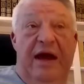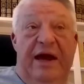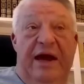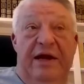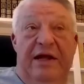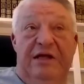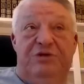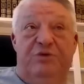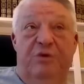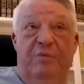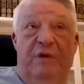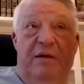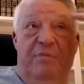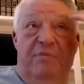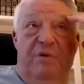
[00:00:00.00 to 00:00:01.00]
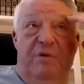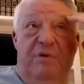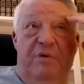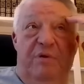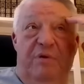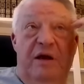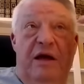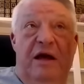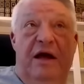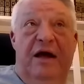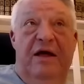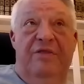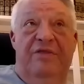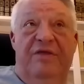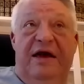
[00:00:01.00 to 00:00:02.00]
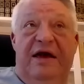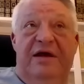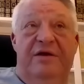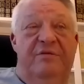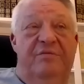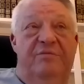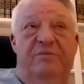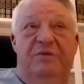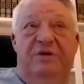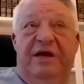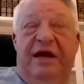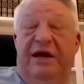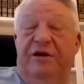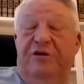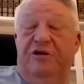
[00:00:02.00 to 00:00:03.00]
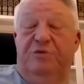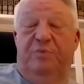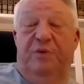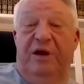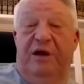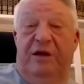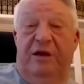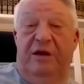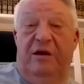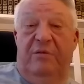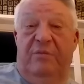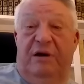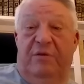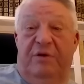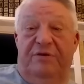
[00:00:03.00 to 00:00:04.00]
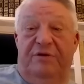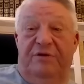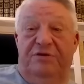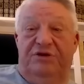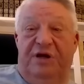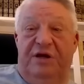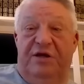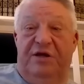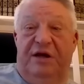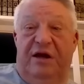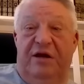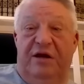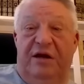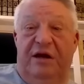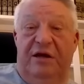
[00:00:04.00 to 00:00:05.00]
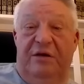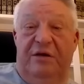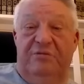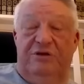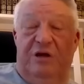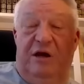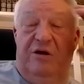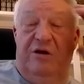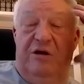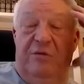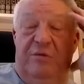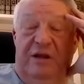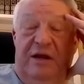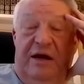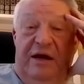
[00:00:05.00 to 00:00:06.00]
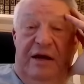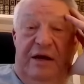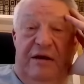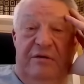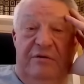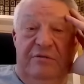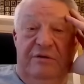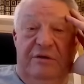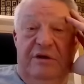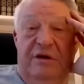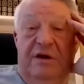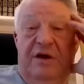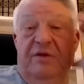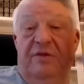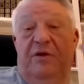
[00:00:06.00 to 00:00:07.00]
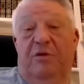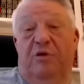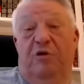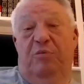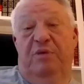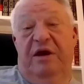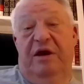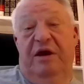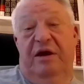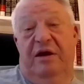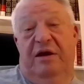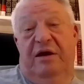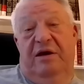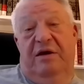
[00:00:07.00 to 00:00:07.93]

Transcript: And let's remember that Daniel's pretty clear about what those Gentile kingdoms are going to be like. There will be